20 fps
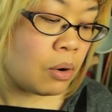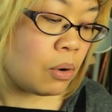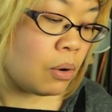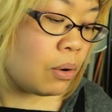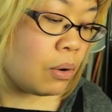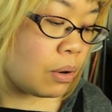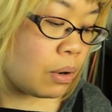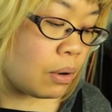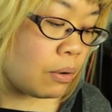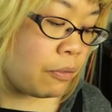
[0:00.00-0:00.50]

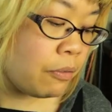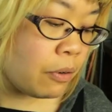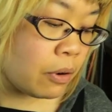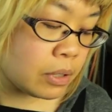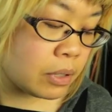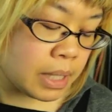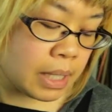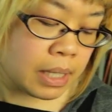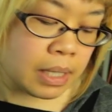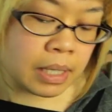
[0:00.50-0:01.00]
or
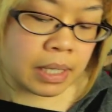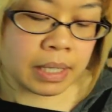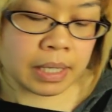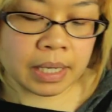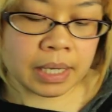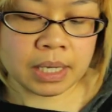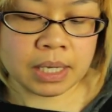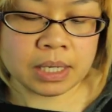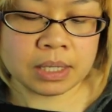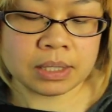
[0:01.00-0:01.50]
14
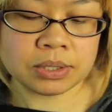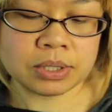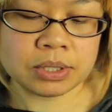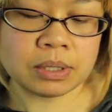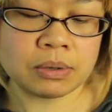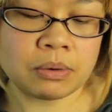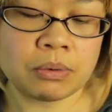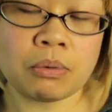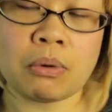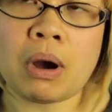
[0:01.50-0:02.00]
gauge
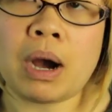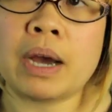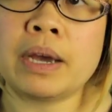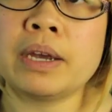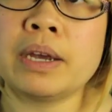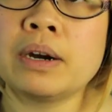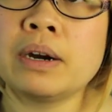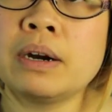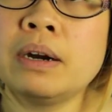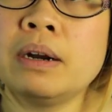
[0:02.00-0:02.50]

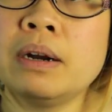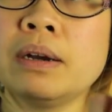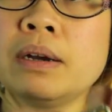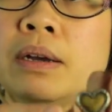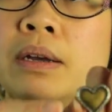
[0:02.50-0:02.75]
wire